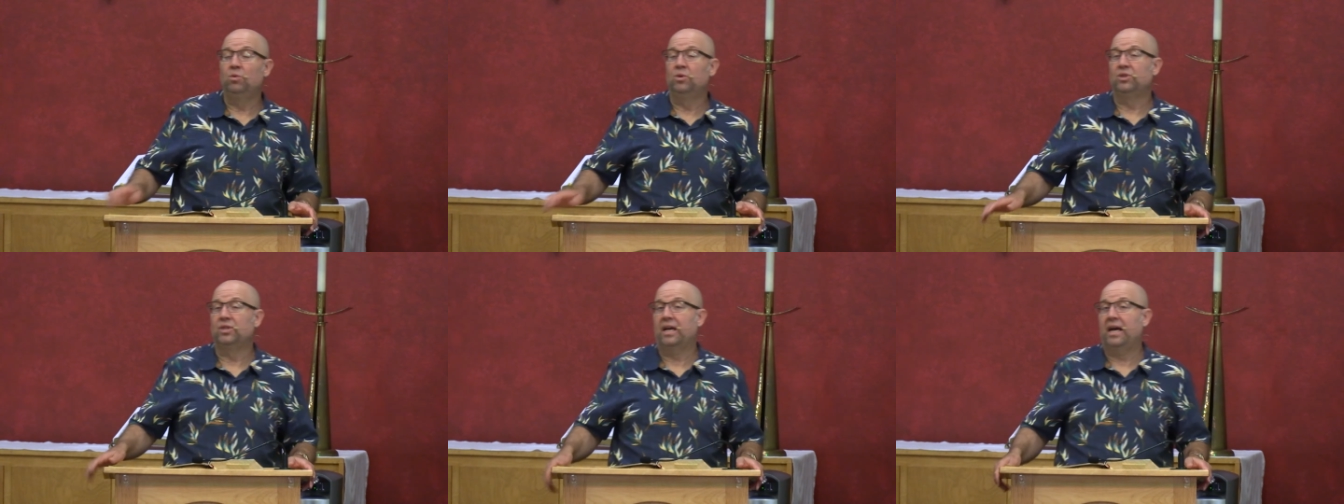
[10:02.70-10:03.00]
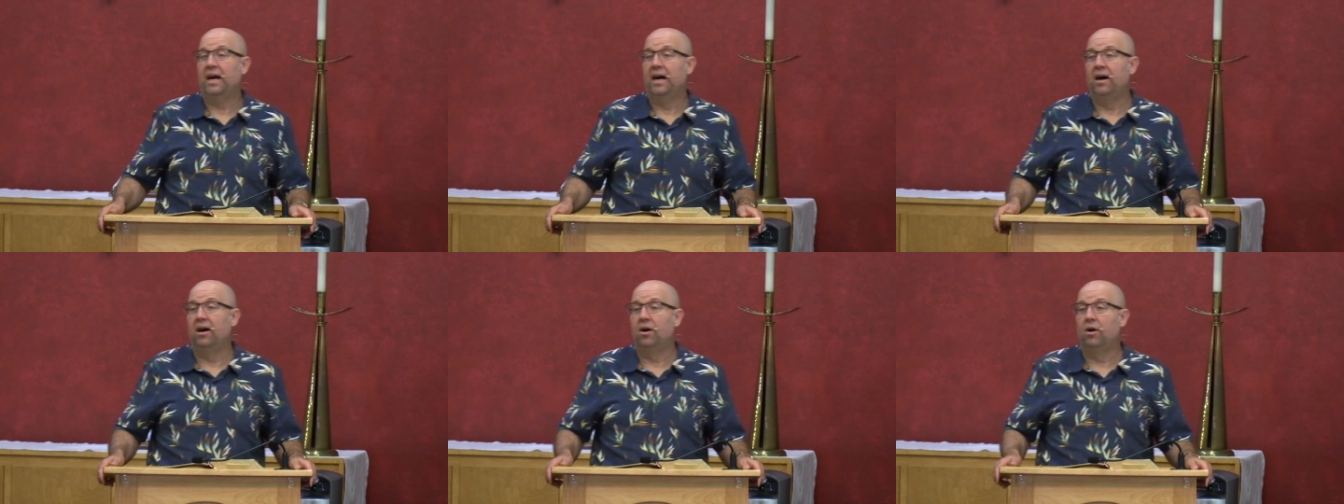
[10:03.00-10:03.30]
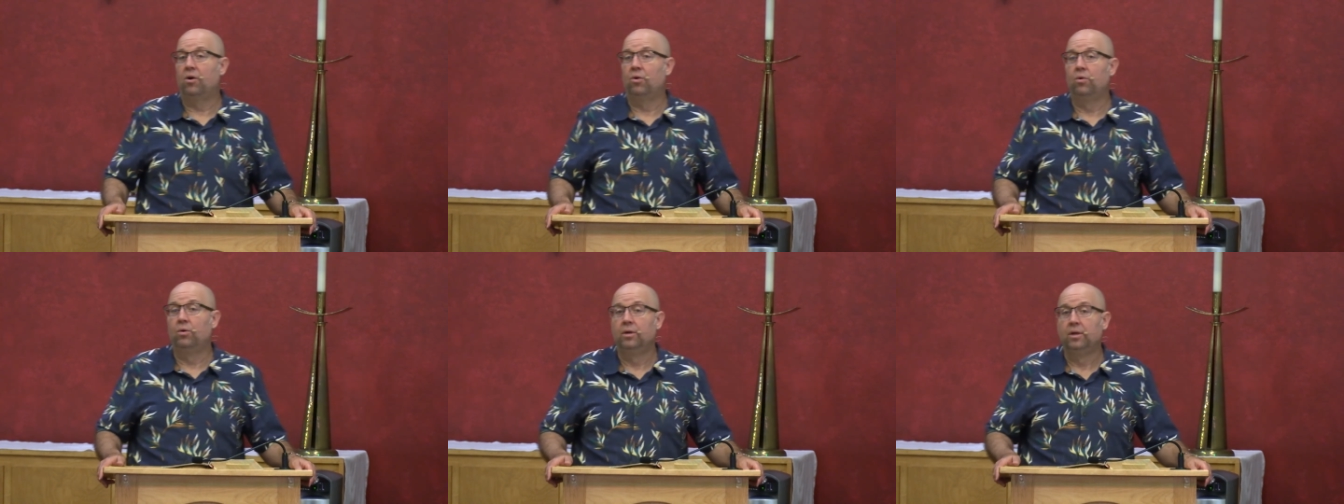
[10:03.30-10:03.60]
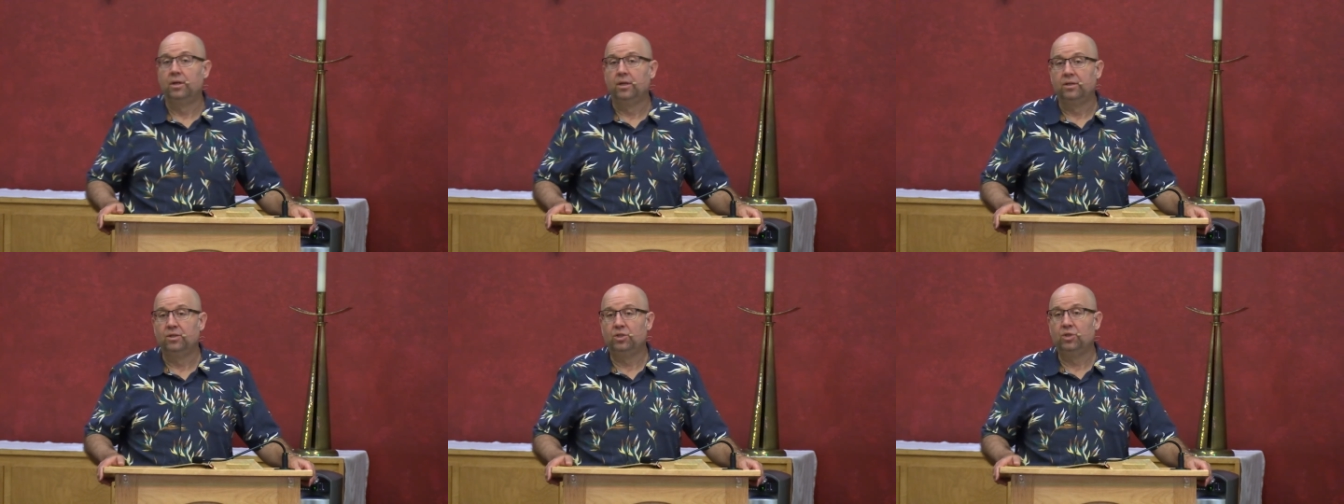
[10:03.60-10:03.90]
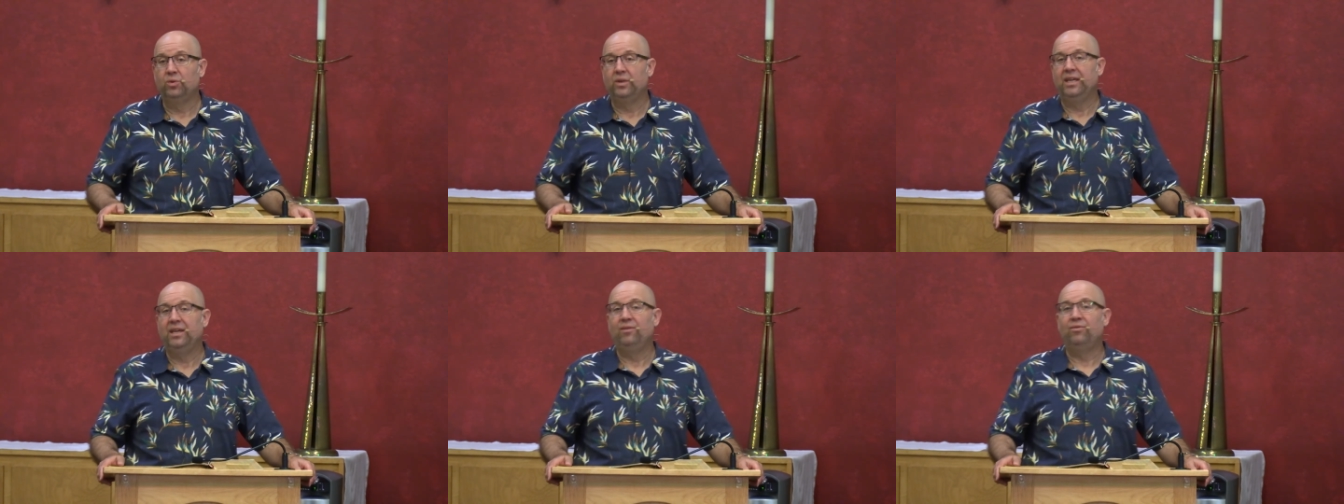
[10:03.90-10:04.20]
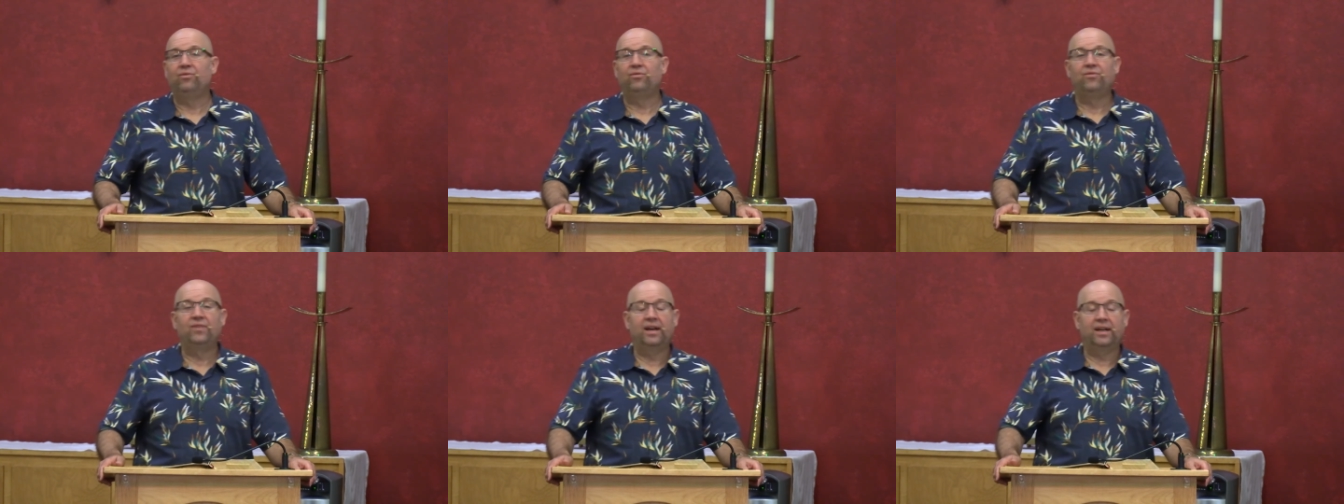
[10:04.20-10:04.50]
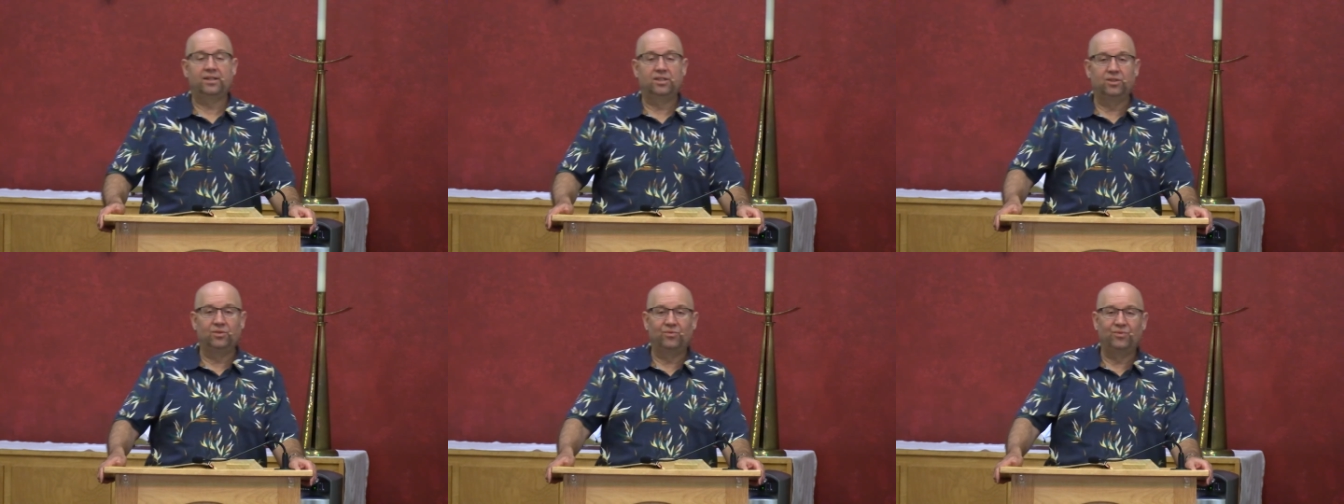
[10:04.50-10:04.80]
was how to
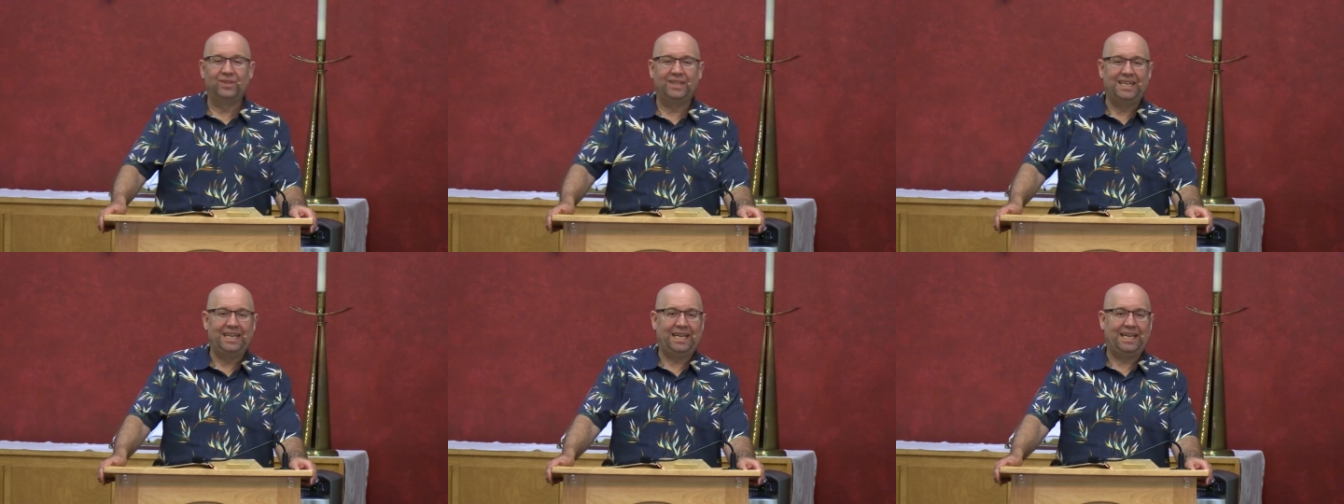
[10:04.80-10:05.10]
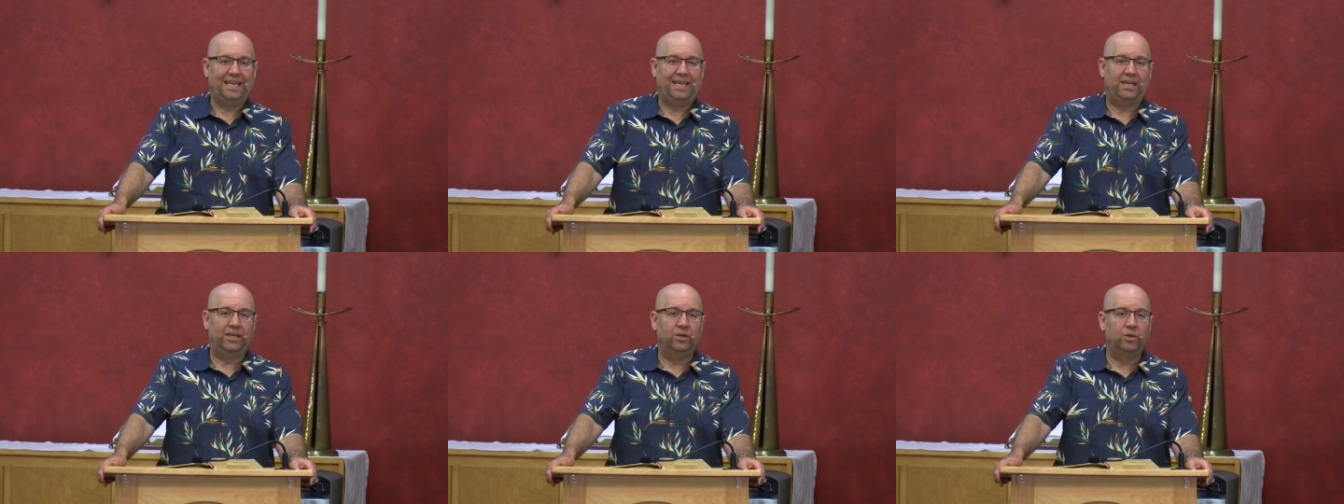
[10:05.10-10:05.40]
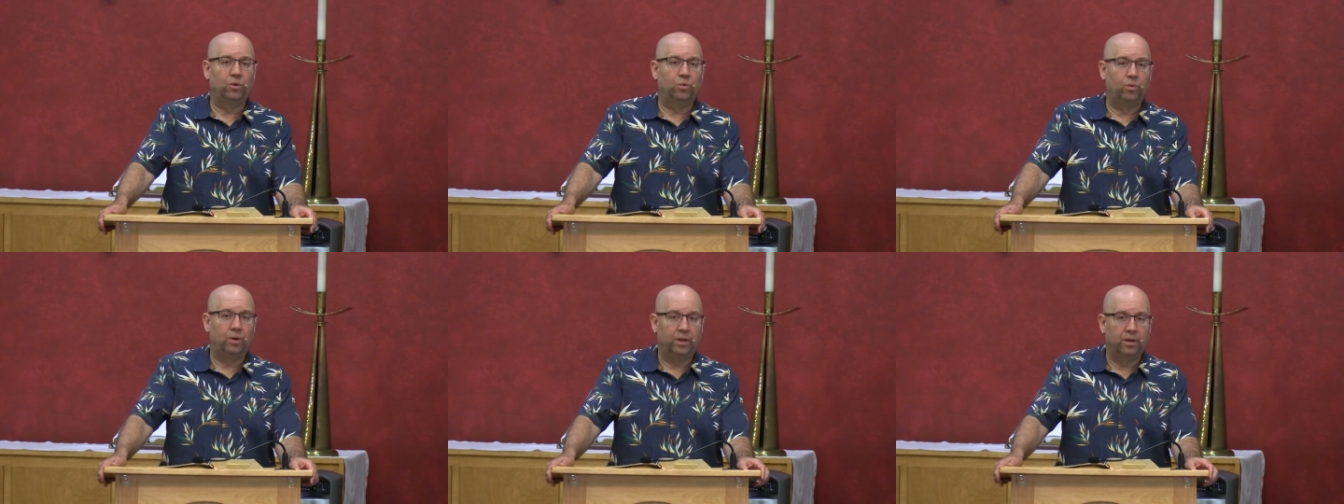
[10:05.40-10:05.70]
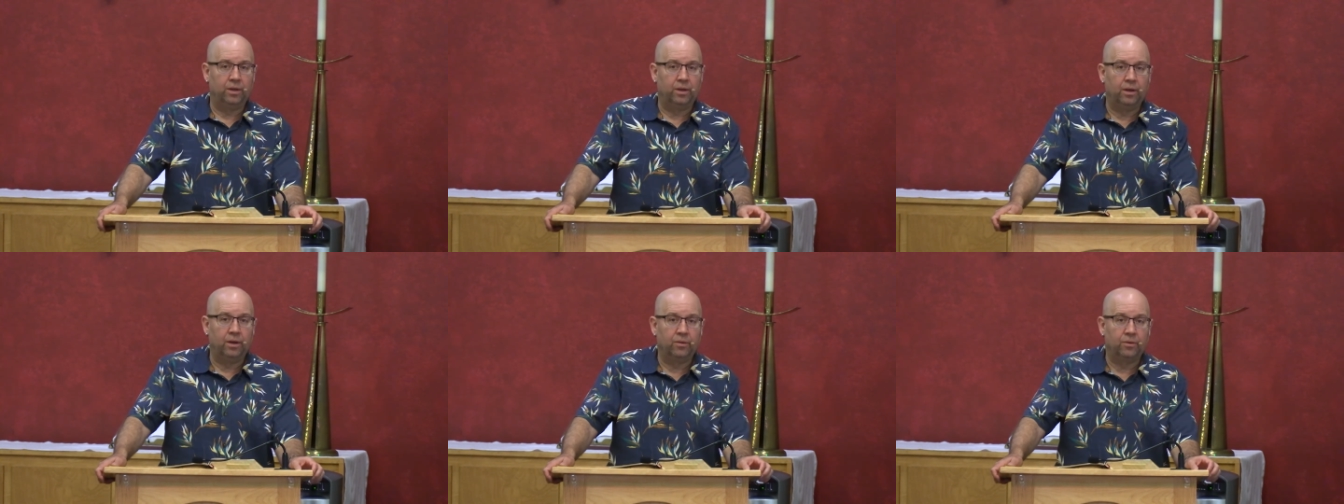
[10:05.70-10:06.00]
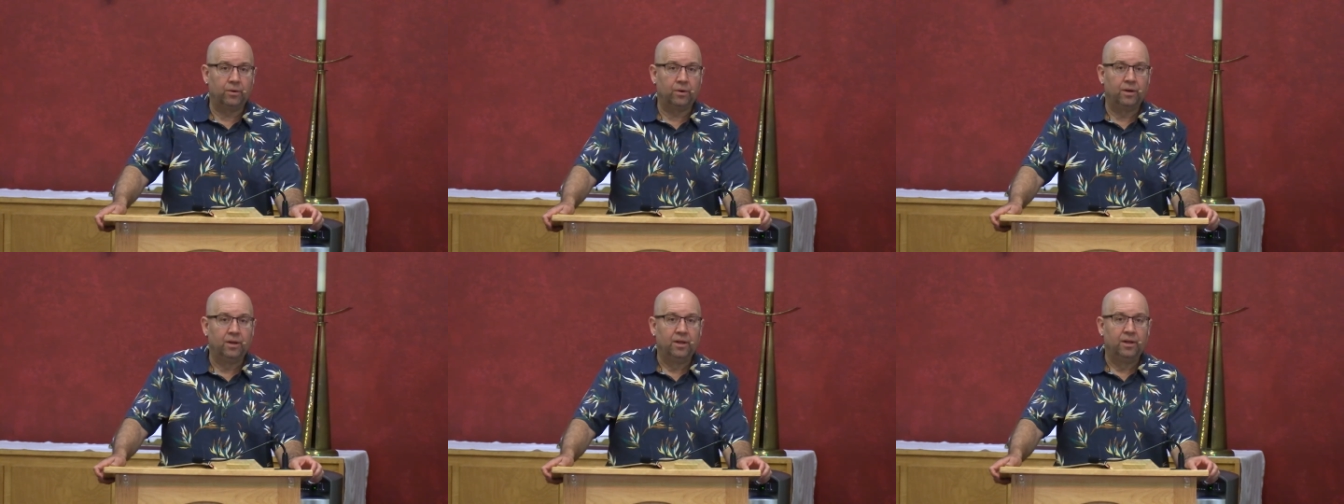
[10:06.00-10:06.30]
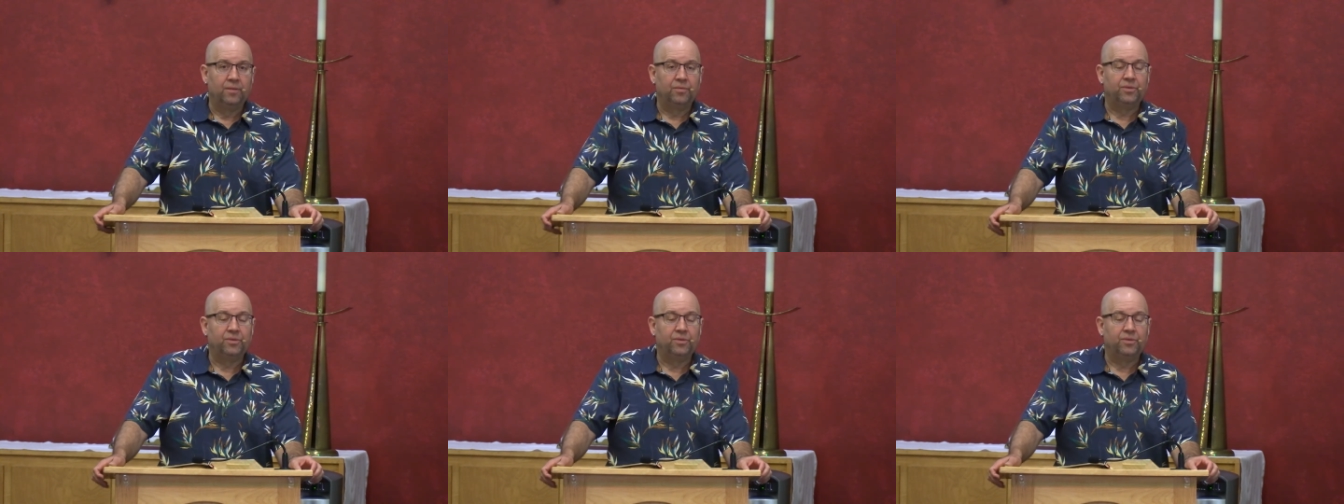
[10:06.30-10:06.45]
effectively kill one another.